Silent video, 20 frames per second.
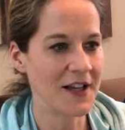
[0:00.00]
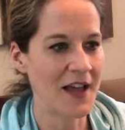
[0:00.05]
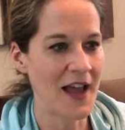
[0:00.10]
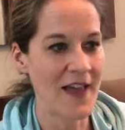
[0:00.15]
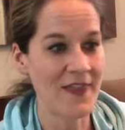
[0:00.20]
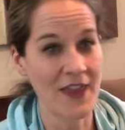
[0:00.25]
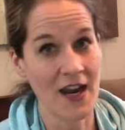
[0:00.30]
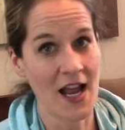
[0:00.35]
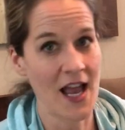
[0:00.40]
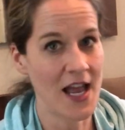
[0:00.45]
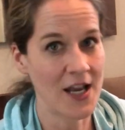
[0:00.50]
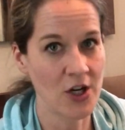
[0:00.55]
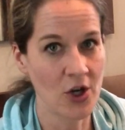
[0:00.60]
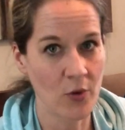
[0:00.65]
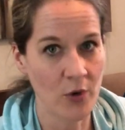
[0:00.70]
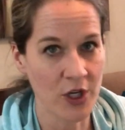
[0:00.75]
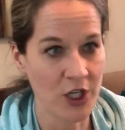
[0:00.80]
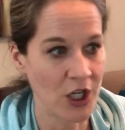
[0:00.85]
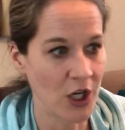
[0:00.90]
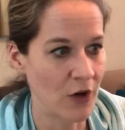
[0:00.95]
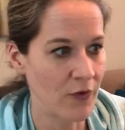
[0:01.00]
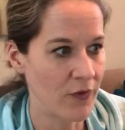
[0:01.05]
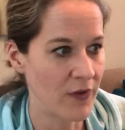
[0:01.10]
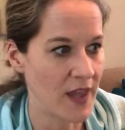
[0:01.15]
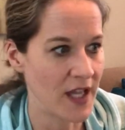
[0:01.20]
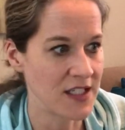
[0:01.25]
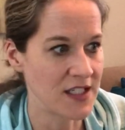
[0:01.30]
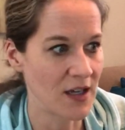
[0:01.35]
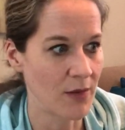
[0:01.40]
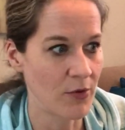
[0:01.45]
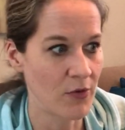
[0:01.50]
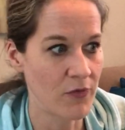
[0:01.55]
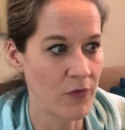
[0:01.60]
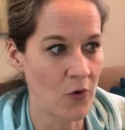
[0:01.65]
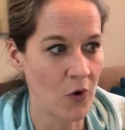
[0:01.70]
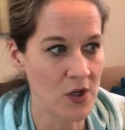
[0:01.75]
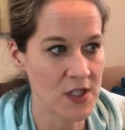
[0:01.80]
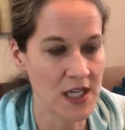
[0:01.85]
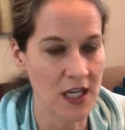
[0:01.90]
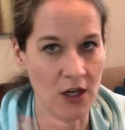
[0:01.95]
and then I had nowhere to go for that double
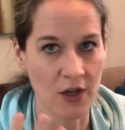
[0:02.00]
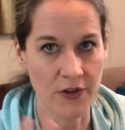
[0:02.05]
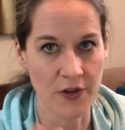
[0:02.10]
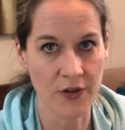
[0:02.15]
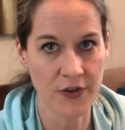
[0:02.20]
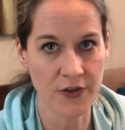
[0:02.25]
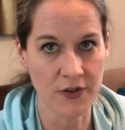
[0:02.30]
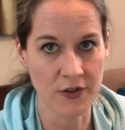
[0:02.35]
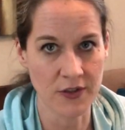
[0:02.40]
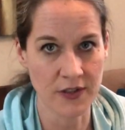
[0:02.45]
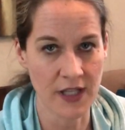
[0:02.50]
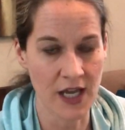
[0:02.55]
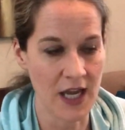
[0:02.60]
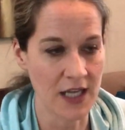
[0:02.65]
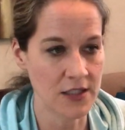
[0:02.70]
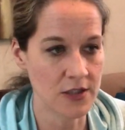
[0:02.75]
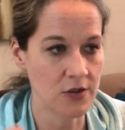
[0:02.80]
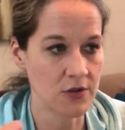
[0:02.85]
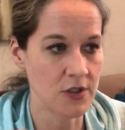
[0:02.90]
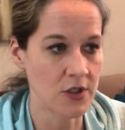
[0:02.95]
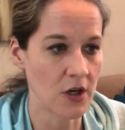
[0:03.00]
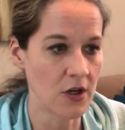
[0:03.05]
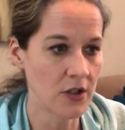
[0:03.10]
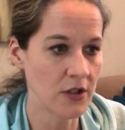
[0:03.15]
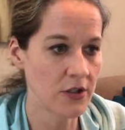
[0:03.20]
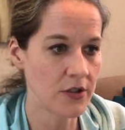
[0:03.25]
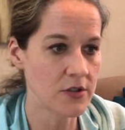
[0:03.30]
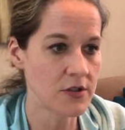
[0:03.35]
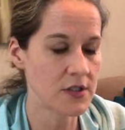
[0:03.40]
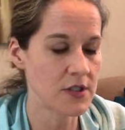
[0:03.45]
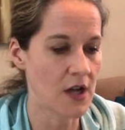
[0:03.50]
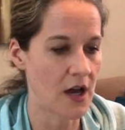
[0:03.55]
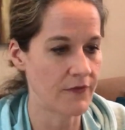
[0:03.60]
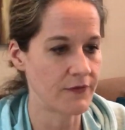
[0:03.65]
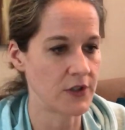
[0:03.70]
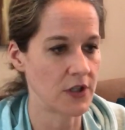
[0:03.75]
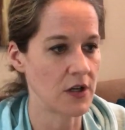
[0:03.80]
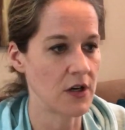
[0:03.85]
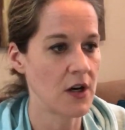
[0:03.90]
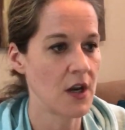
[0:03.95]
forte on the third line. So start a little
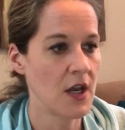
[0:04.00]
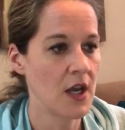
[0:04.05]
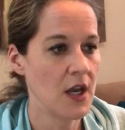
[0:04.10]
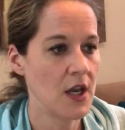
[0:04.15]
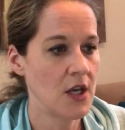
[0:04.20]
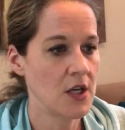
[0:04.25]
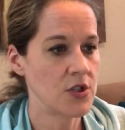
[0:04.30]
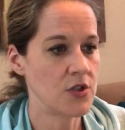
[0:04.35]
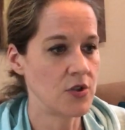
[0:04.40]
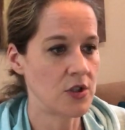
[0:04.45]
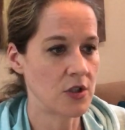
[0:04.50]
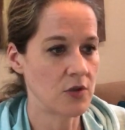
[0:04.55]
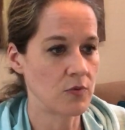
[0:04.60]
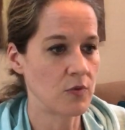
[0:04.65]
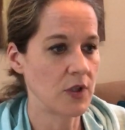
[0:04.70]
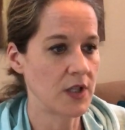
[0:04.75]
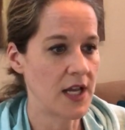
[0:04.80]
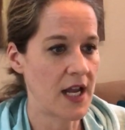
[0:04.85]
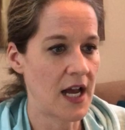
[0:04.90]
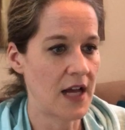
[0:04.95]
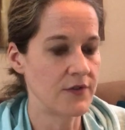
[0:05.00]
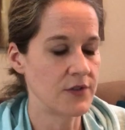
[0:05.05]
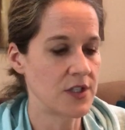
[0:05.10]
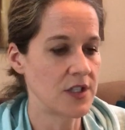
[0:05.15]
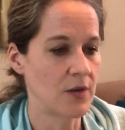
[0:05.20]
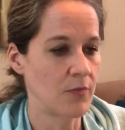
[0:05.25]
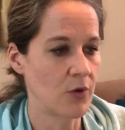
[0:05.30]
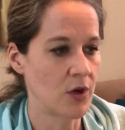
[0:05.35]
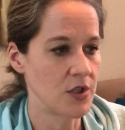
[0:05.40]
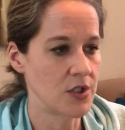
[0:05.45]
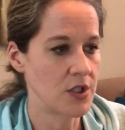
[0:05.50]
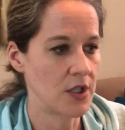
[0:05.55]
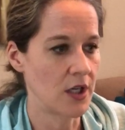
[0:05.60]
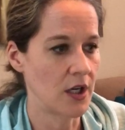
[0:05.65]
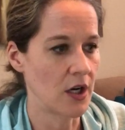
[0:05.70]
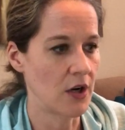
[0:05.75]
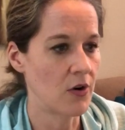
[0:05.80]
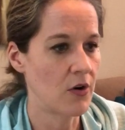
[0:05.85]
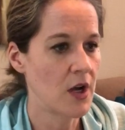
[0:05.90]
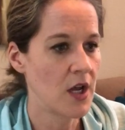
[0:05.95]
softer so you can really have somewhere to
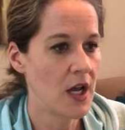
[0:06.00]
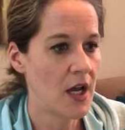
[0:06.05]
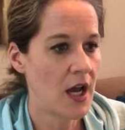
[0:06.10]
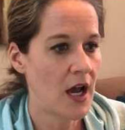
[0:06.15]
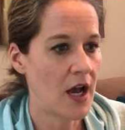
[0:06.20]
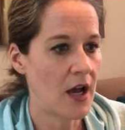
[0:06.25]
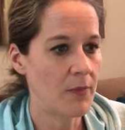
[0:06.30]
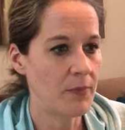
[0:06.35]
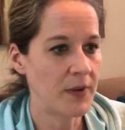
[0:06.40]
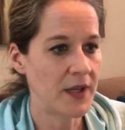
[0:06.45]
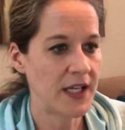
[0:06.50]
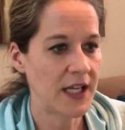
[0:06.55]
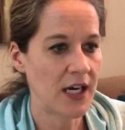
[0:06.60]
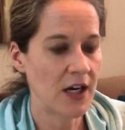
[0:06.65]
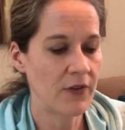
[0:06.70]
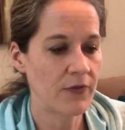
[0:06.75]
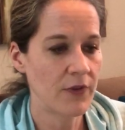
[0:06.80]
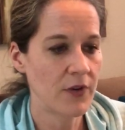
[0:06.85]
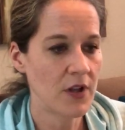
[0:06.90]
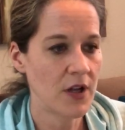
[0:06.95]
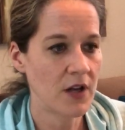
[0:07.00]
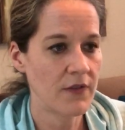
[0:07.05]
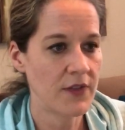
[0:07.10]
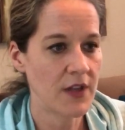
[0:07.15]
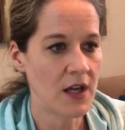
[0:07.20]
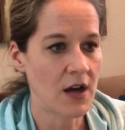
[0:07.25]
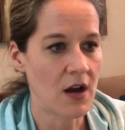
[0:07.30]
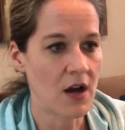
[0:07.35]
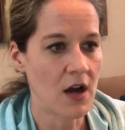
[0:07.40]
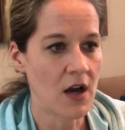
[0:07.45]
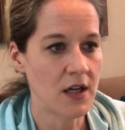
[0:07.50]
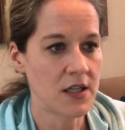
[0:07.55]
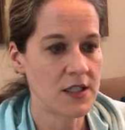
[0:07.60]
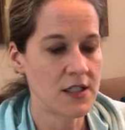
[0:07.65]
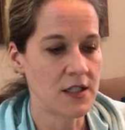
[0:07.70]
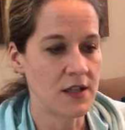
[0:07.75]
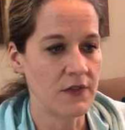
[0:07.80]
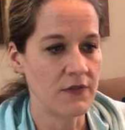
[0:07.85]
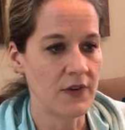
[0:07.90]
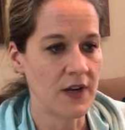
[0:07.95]
go. Be careful of the
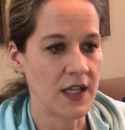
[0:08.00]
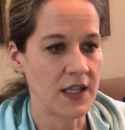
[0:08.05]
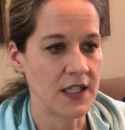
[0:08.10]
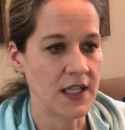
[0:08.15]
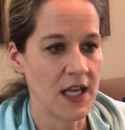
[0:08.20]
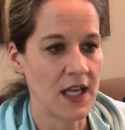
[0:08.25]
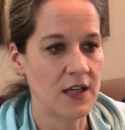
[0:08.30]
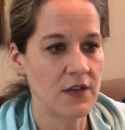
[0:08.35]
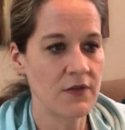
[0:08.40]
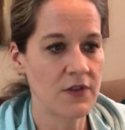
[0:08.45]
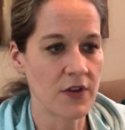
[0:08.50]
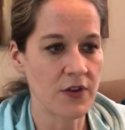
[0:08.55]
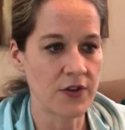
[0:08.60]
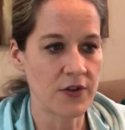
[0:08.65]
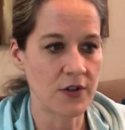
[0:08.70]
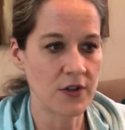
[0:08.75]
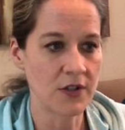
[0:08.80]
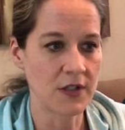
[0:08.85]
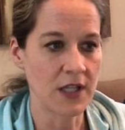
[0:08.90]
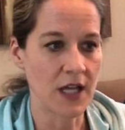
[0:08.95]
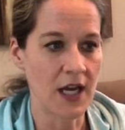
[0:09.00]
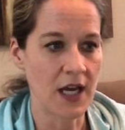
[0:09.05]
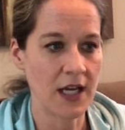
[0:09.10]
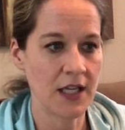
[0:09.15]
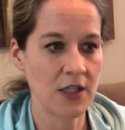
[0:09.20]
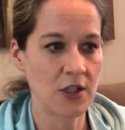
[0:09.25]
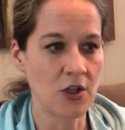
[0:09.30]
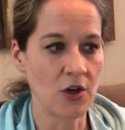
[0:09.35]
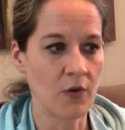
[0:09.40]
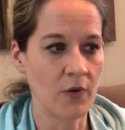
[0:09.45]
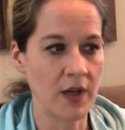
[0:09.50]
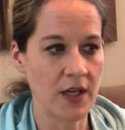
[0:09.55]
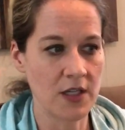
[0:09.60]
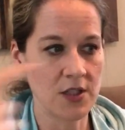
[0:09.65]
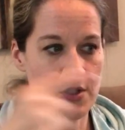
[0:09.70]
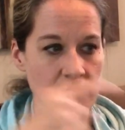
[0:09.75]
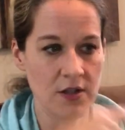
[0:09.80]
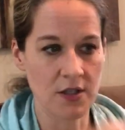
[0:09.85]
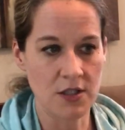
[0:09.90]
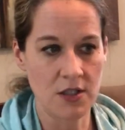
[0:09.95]
octave at the end of the third line going
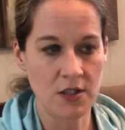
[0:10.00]
to